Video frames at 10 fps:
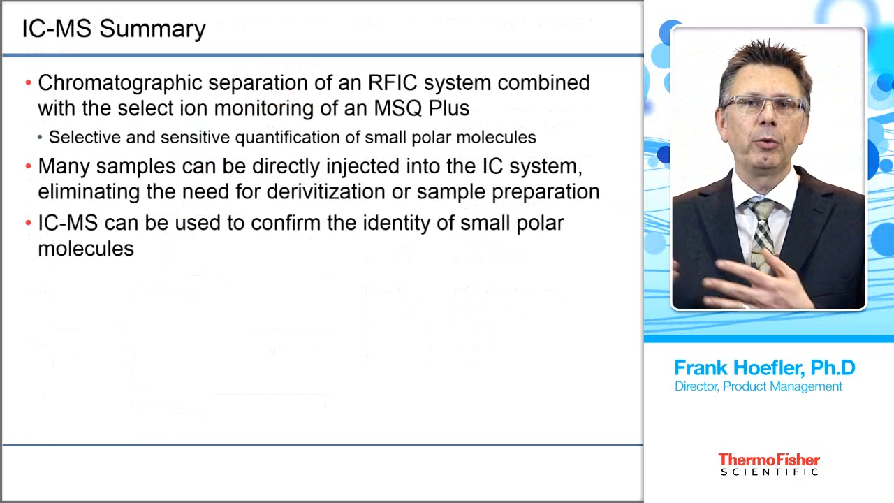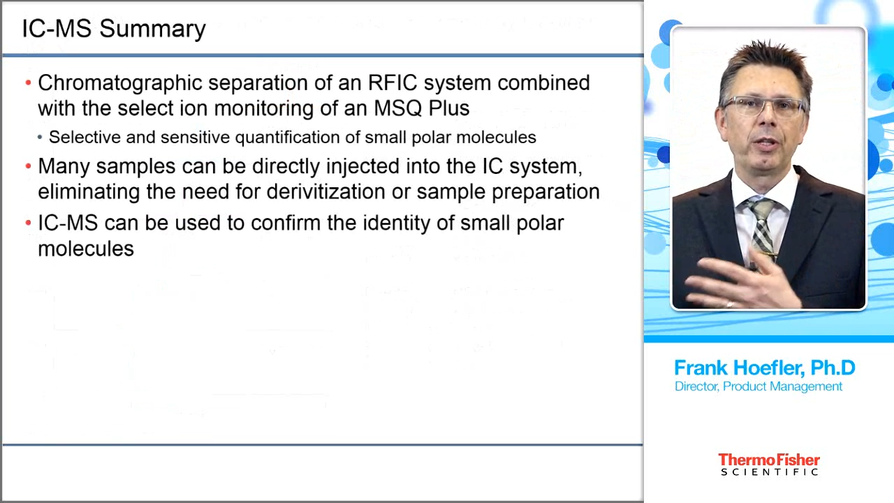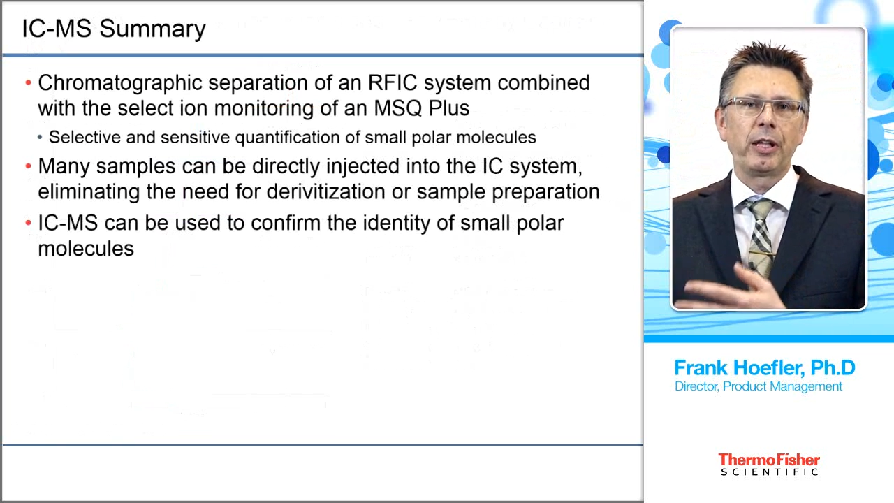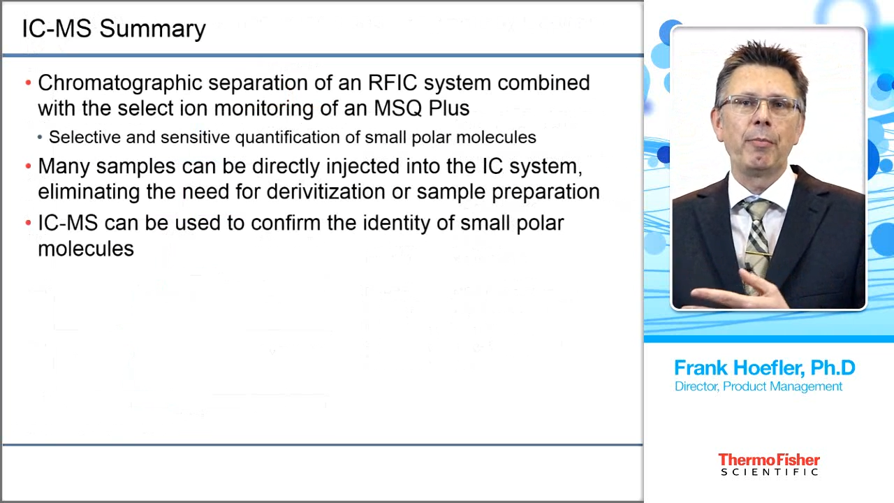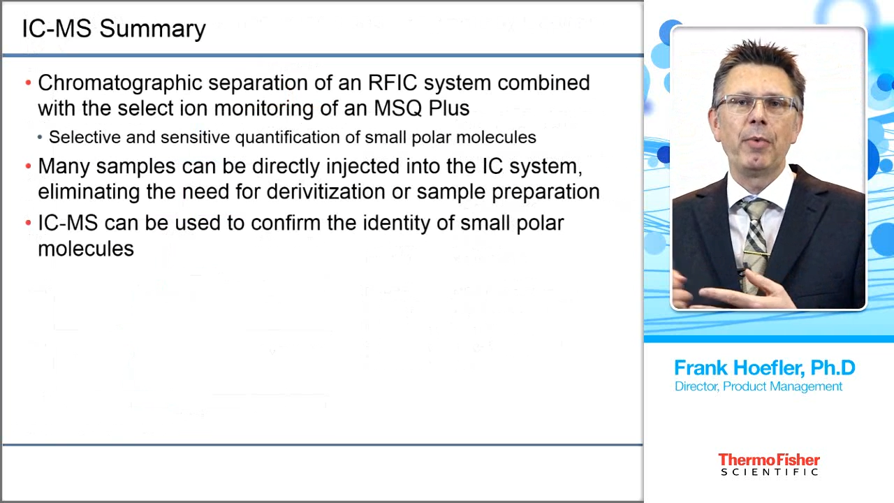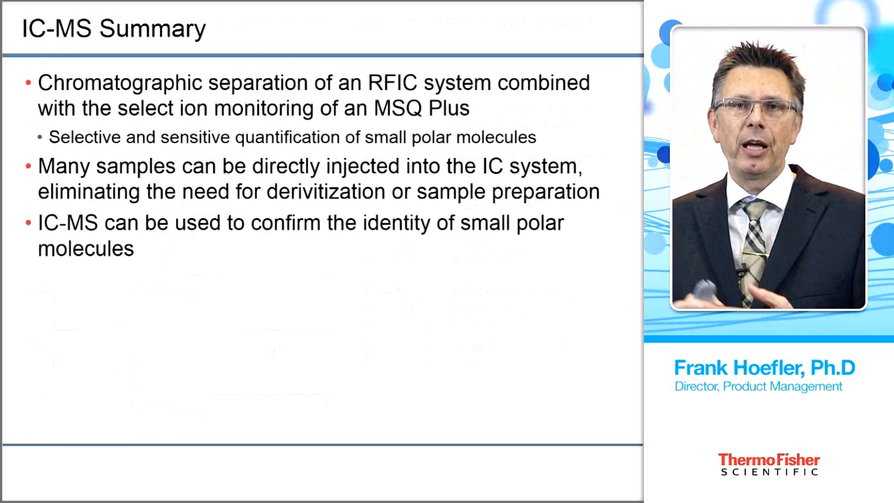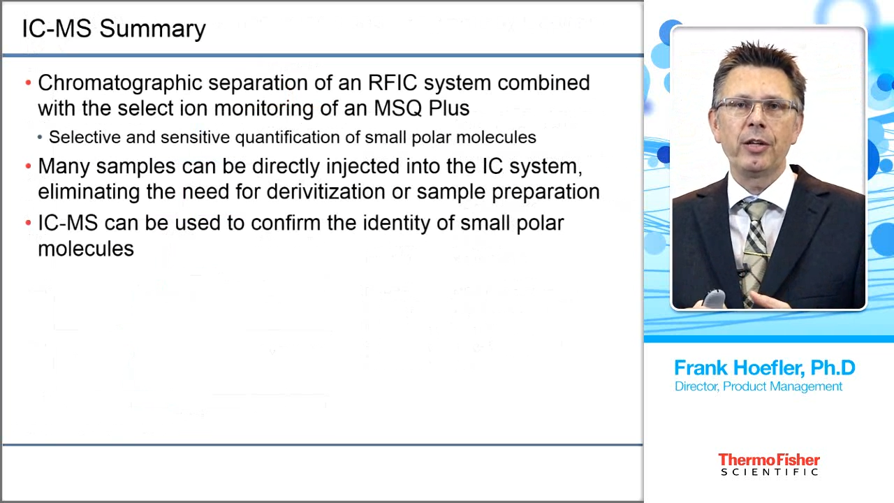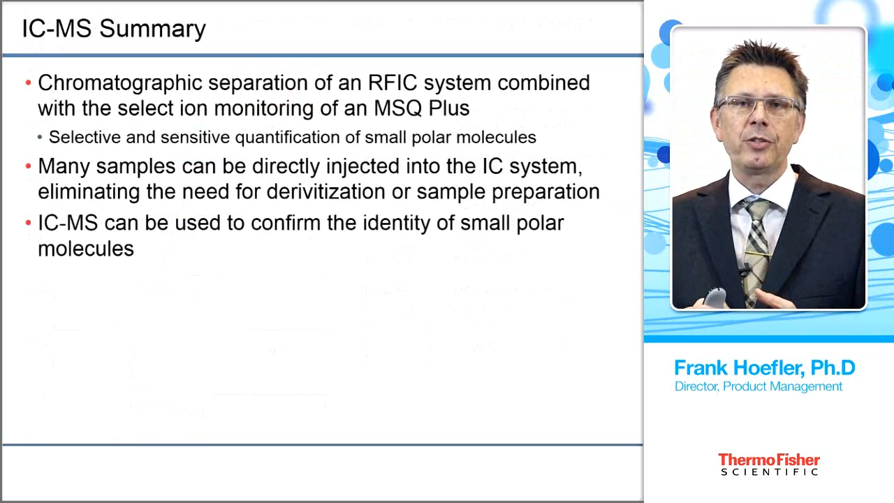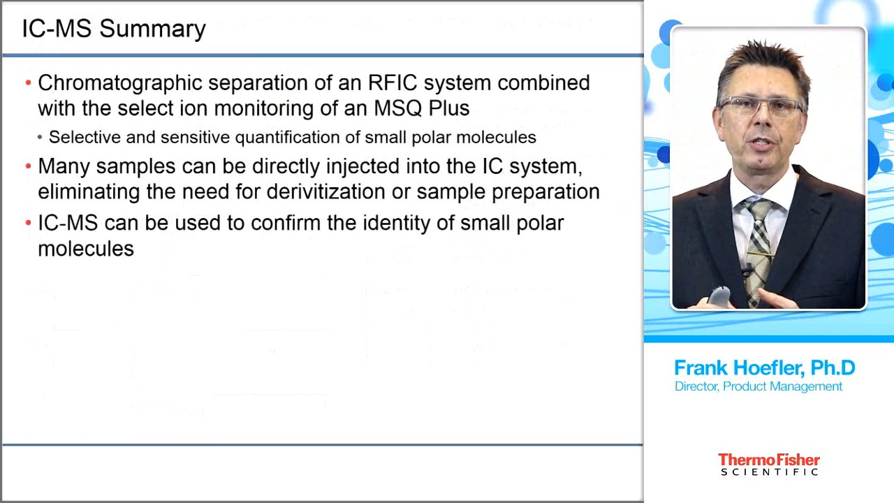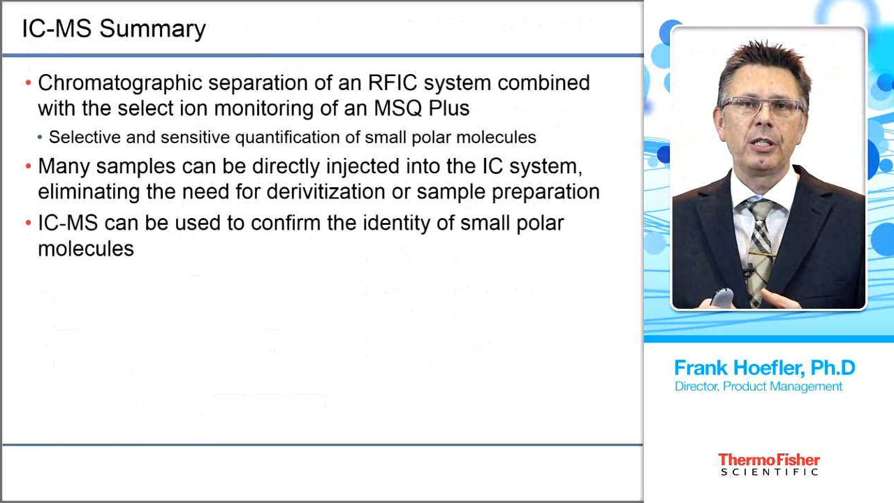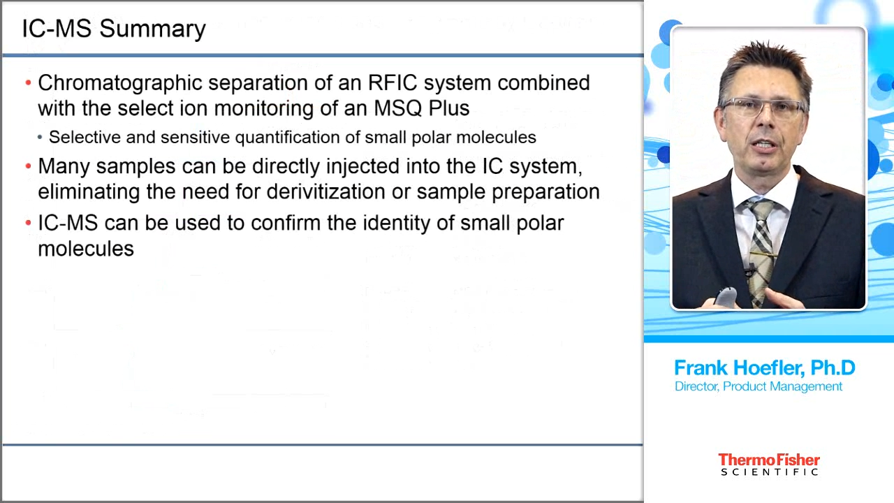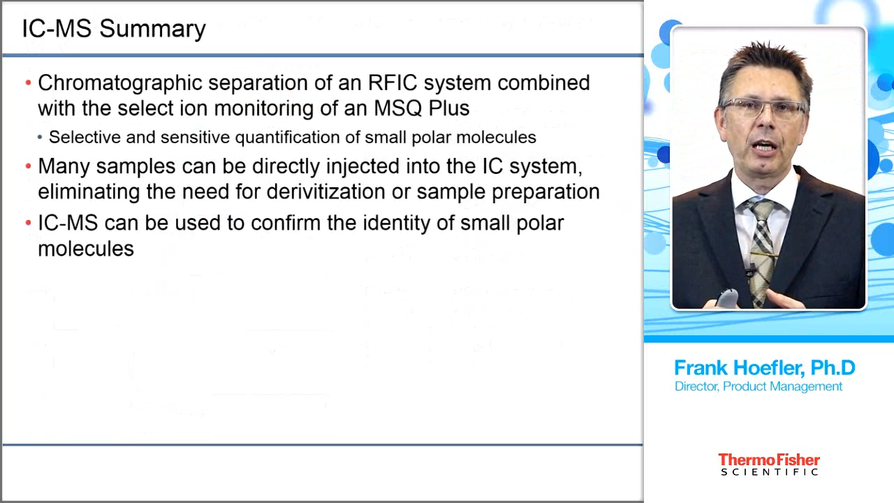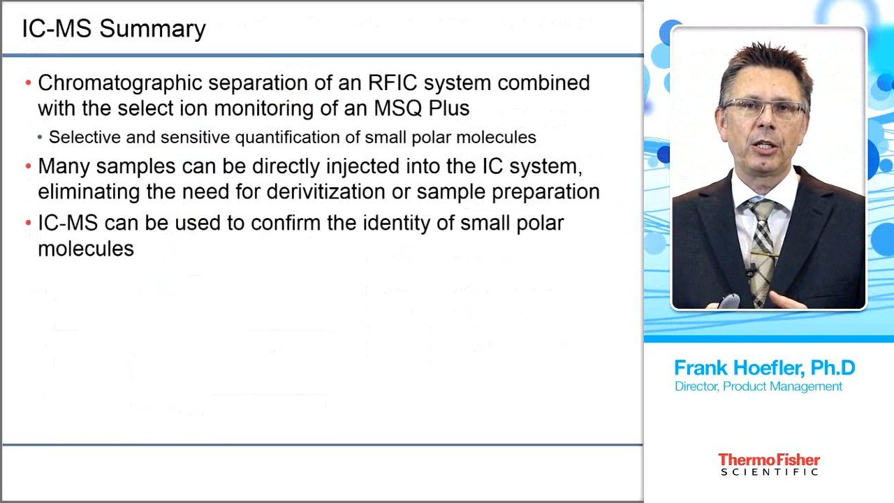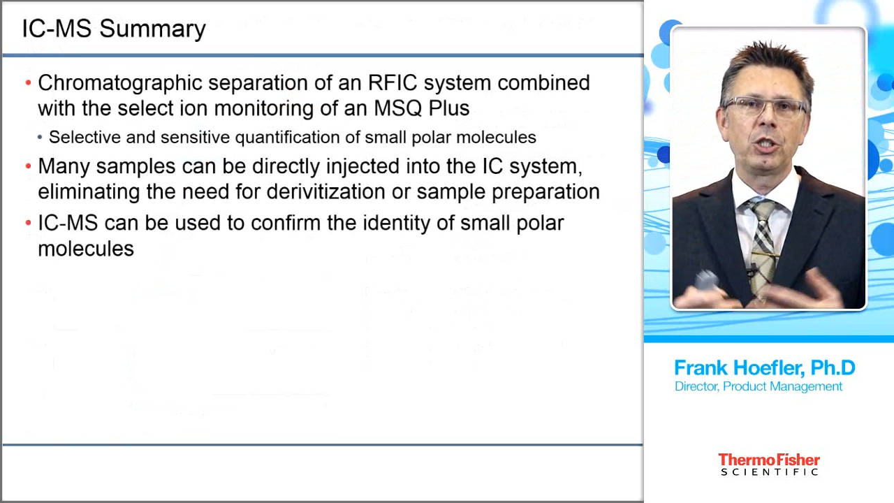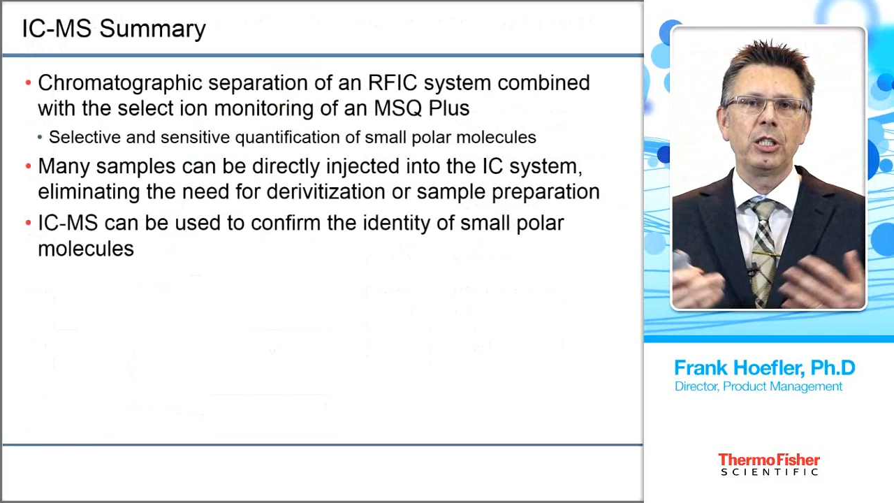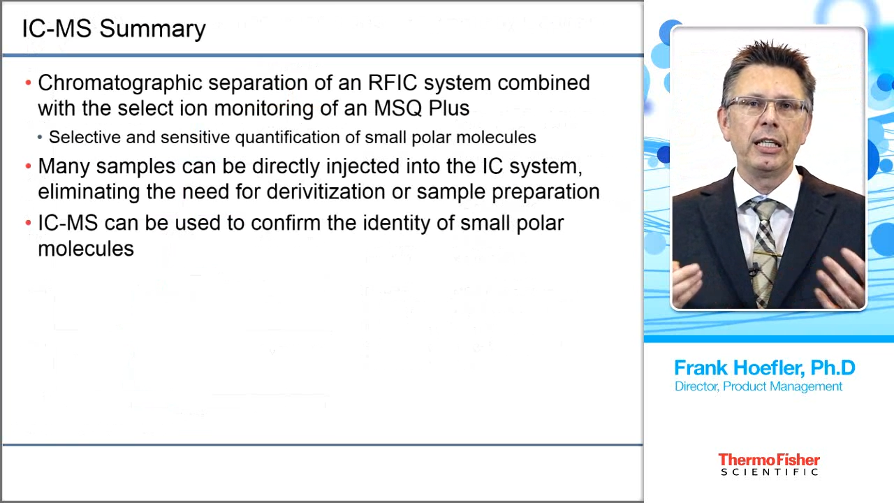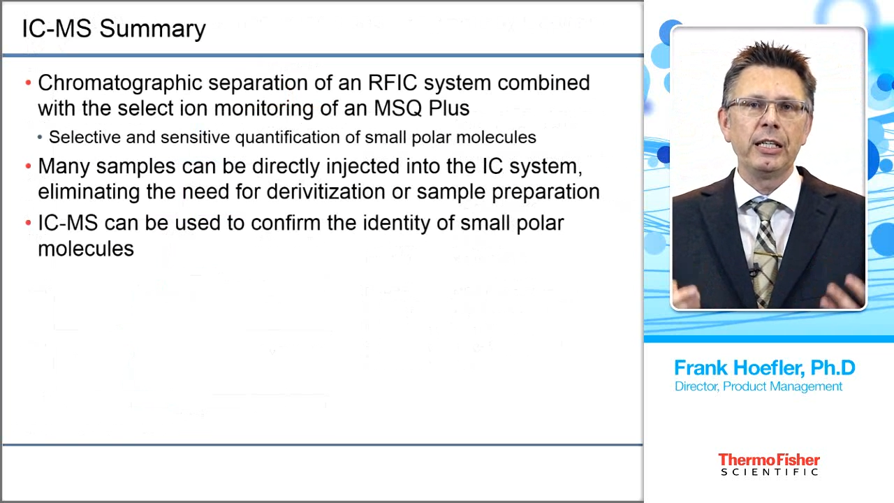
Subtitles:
with MS detection